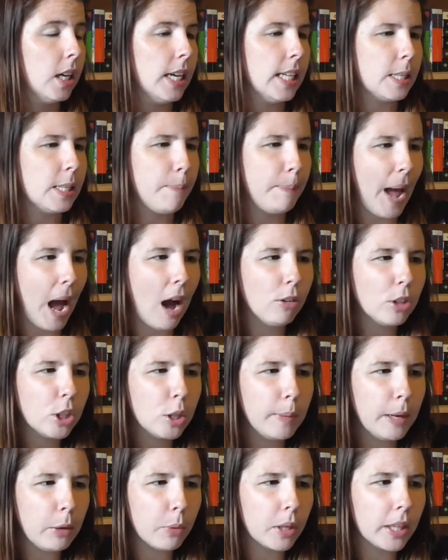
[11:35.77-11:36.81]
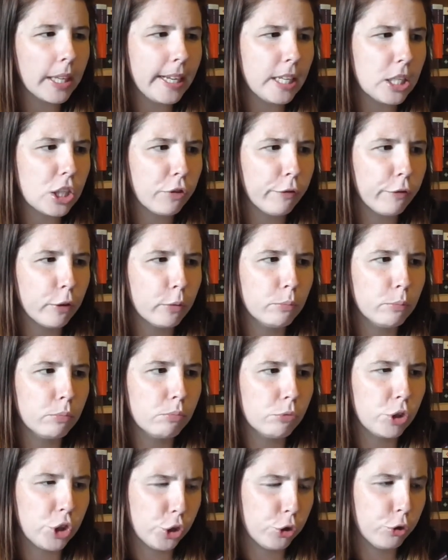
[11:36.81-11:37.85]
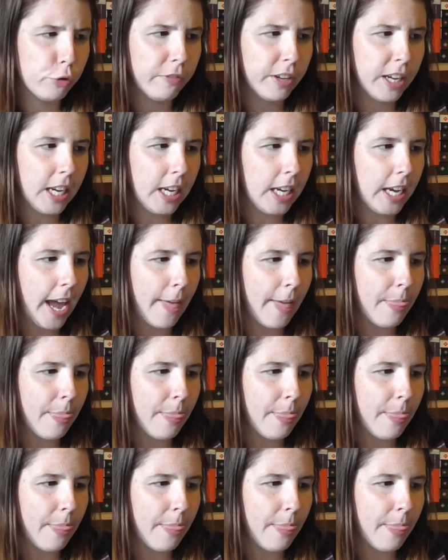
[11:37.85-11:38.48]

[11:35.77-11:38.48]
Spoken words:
is about to be released from juvie,